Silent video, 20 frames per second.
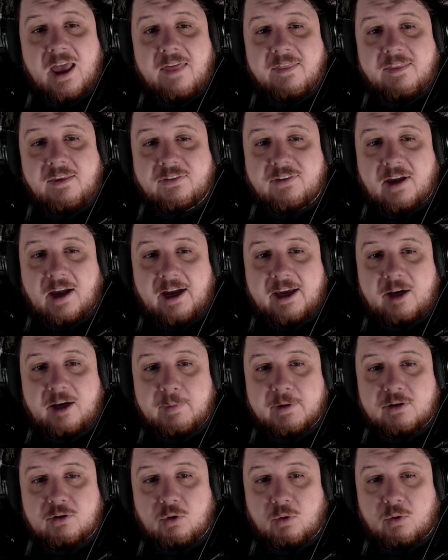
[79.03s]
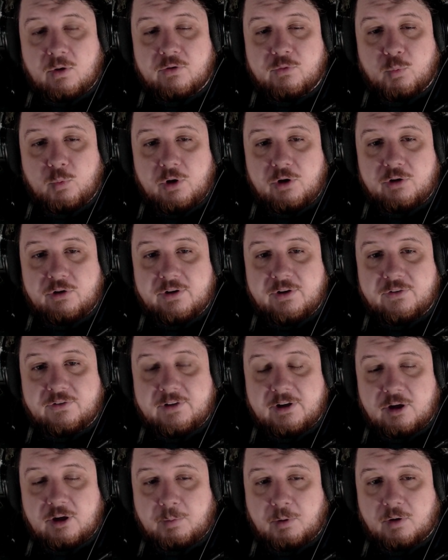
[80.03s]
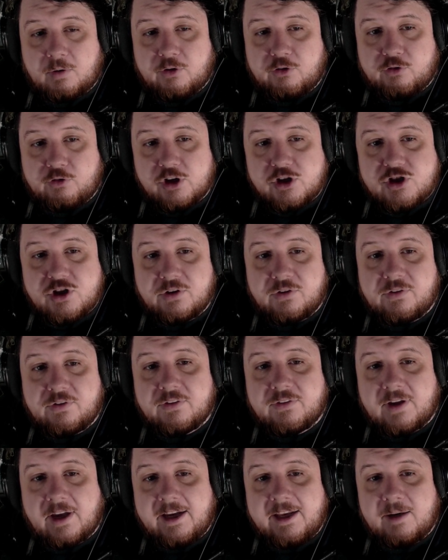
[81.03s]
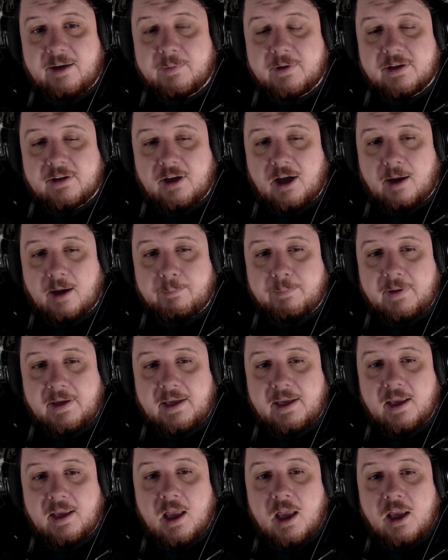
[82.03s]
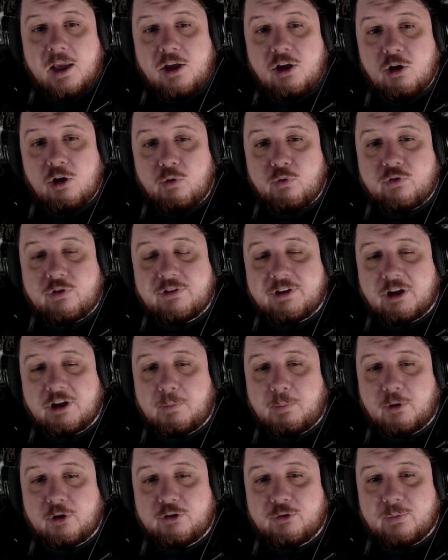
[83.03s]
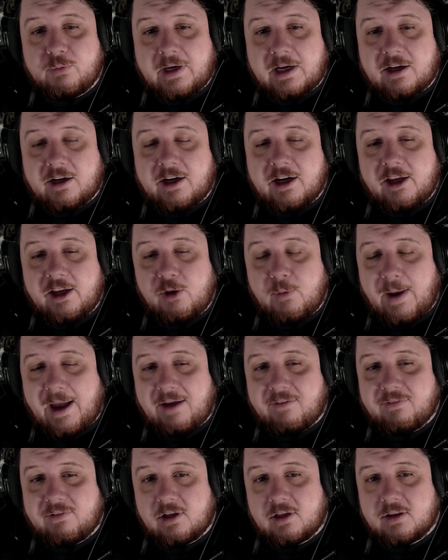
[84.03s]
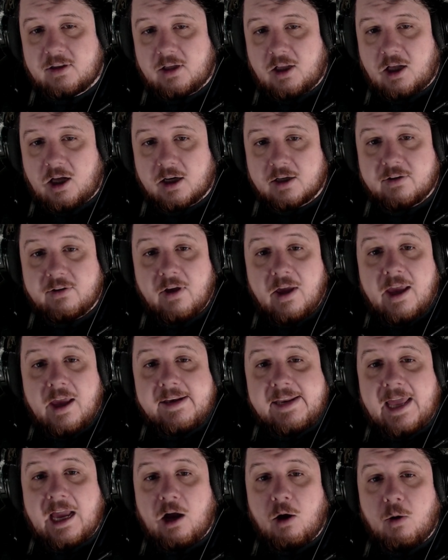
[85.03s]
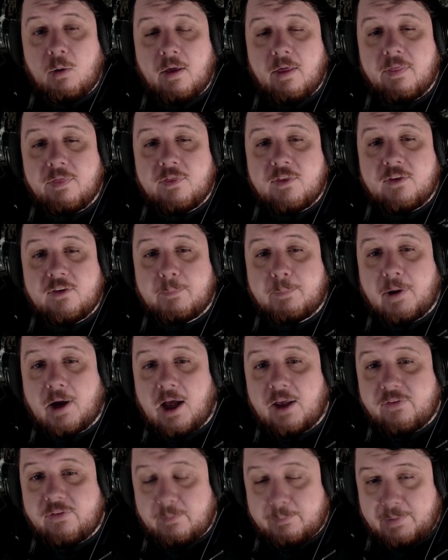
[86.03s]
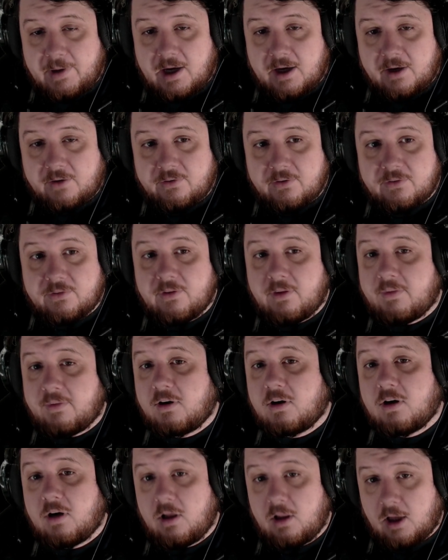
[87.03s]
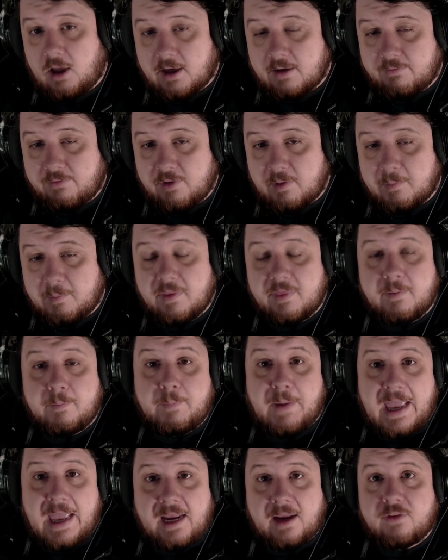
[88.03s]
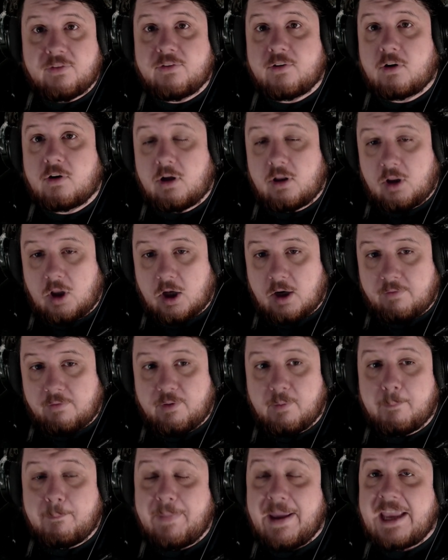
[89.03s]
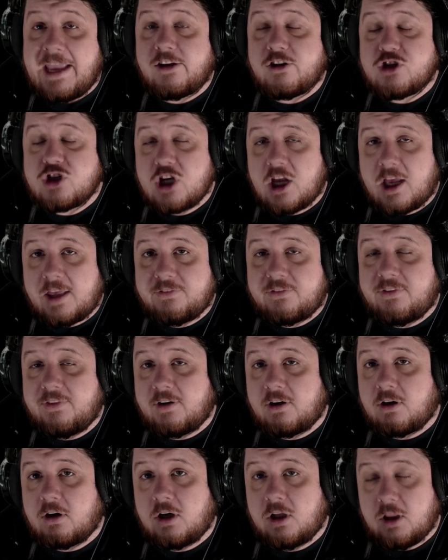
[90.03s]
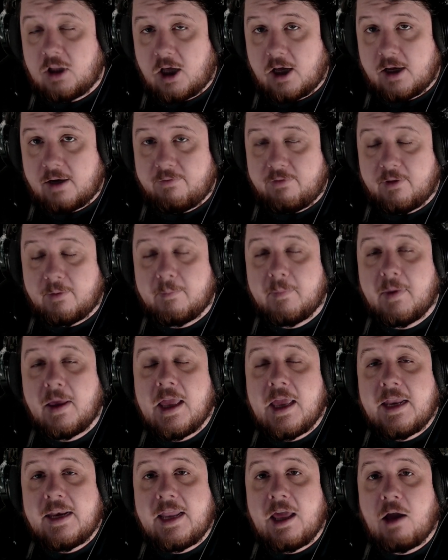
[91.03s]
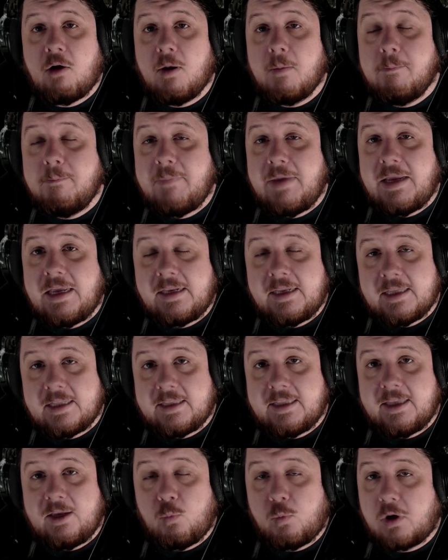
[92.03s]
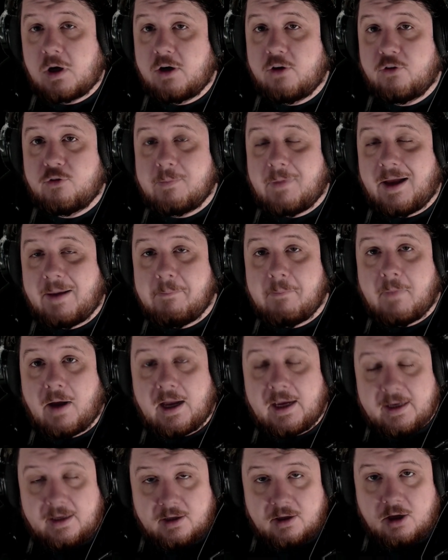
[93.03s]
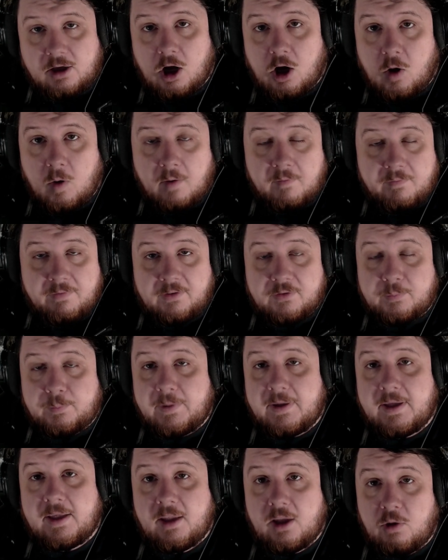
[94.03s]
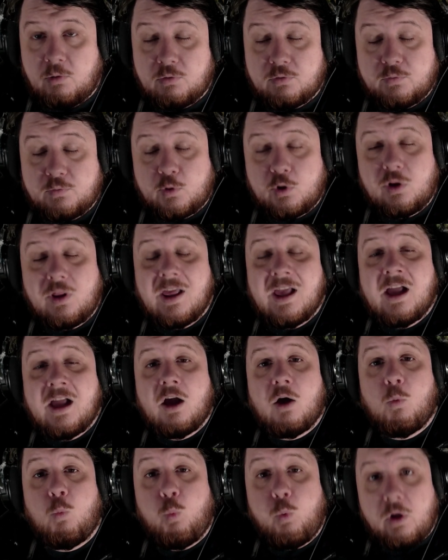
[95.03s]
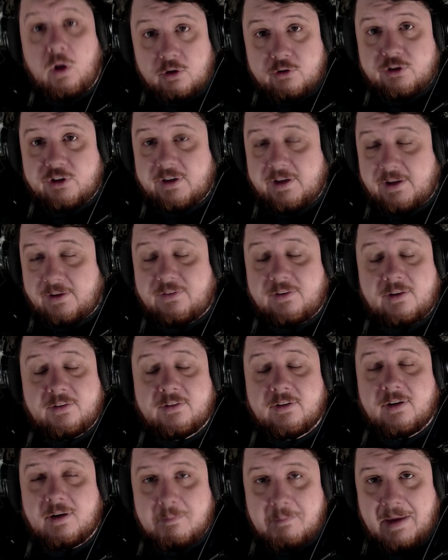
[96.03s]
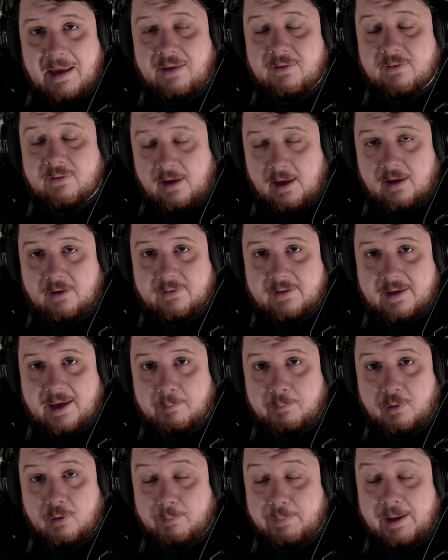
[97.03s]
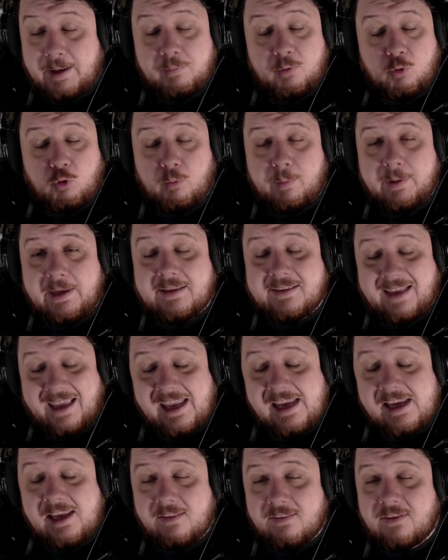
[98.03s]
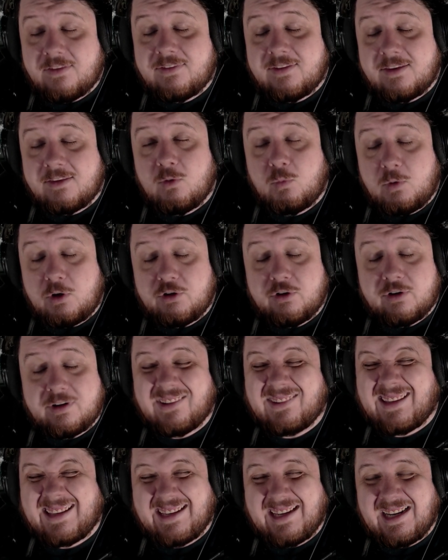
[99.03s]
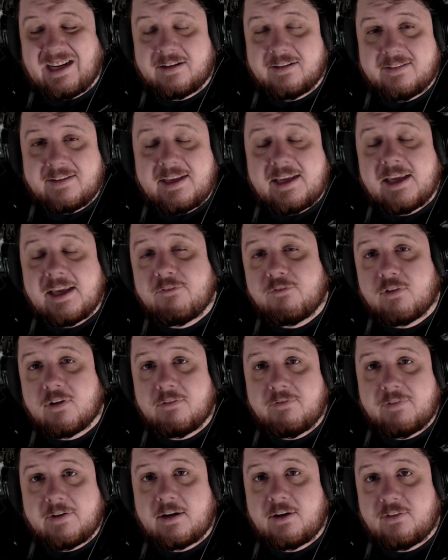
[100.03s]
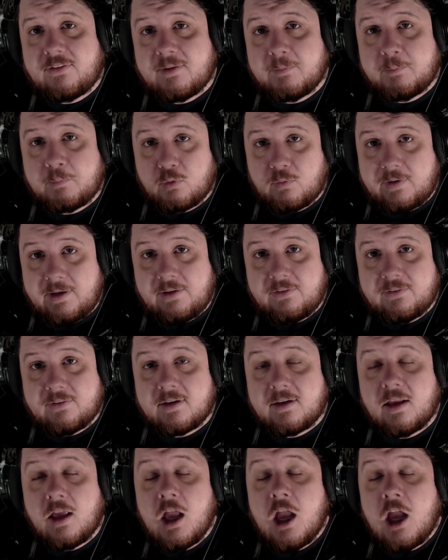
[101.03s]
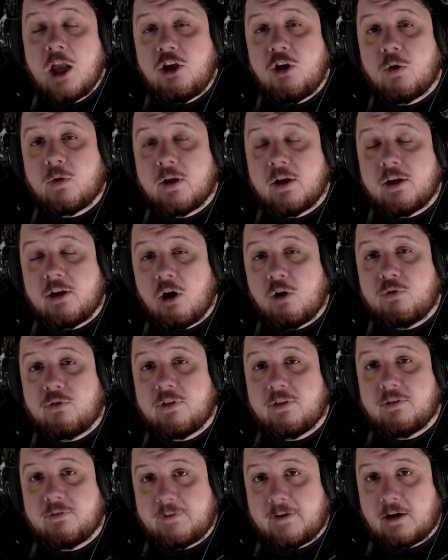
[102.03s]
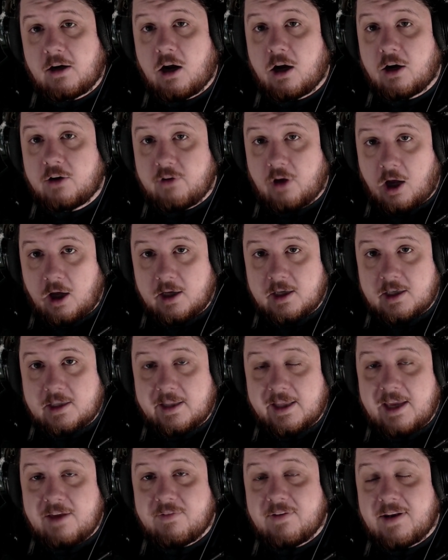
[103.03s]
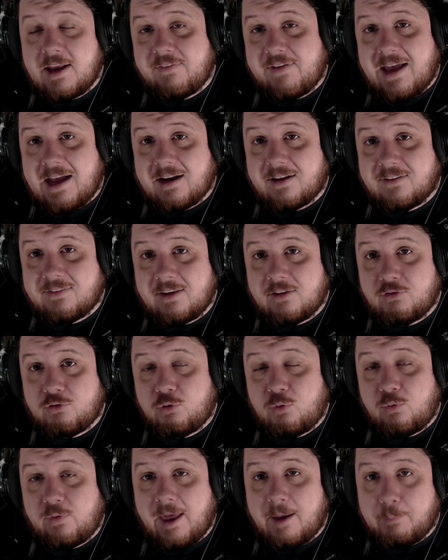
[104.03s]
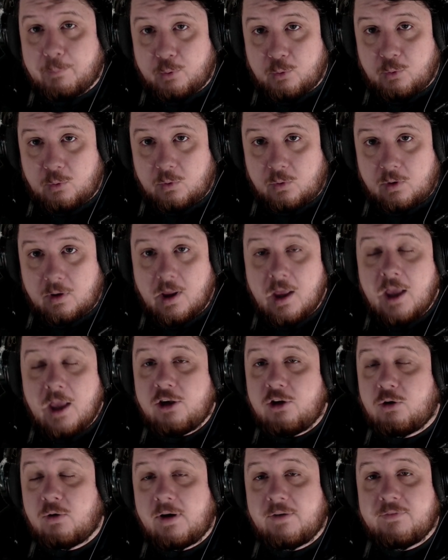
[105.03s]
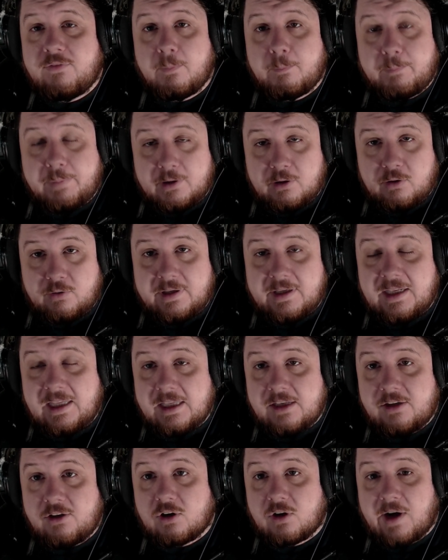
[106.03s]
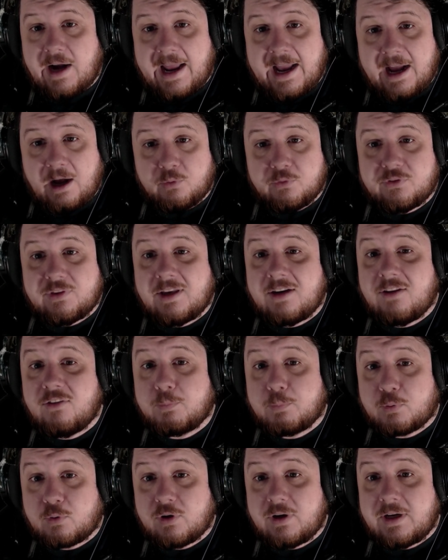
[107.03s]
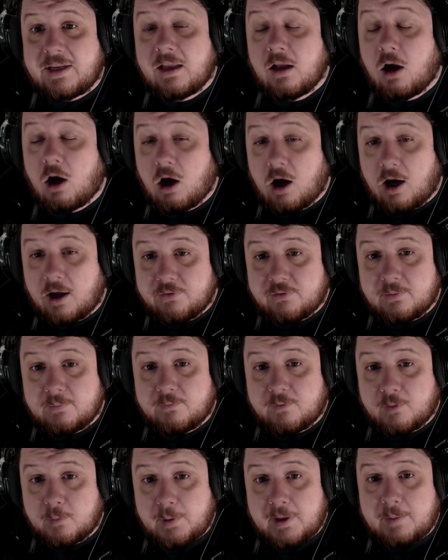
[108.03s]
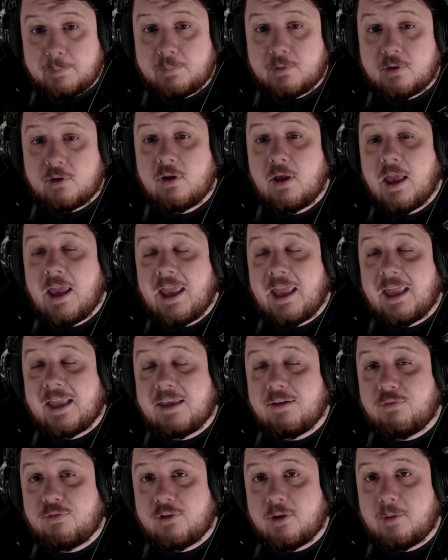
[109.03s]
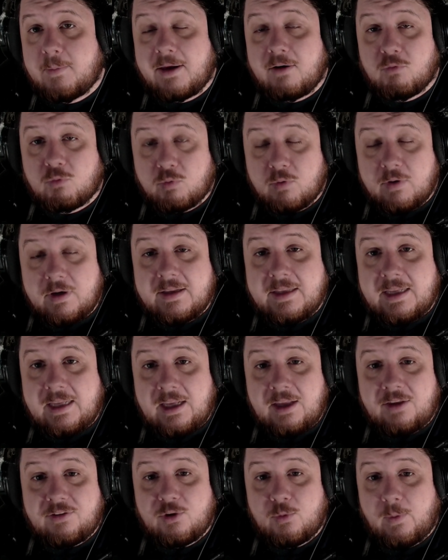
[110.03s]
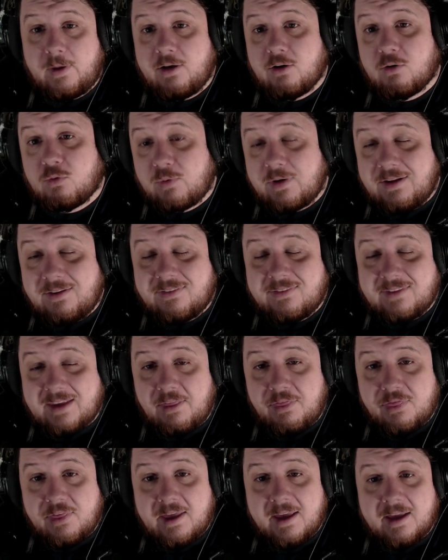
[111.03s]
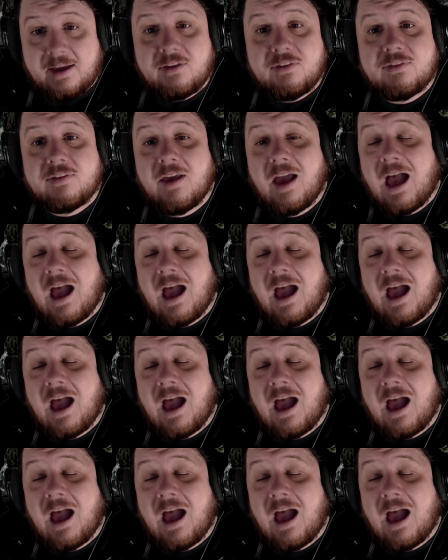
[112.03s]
This item ignores wilderness teleport restrictions. This item cannot be used to teleport to an area you haven't unlocked. Now, the deposit boxes, there are a lot of them. The banks, there are a lot of them. Bank chests, there are a lot of them. Now, immediately, where does my mind go of this being useful? Wilderness is an amazing example. People will be taking this in the wilderness, I guarantee it, for a very simple reason. You can go to the Ferox Enclave and have access to that pool. You don't have to build it in your house. That is pretty awesome for people. It gives them a really easy way to reset things.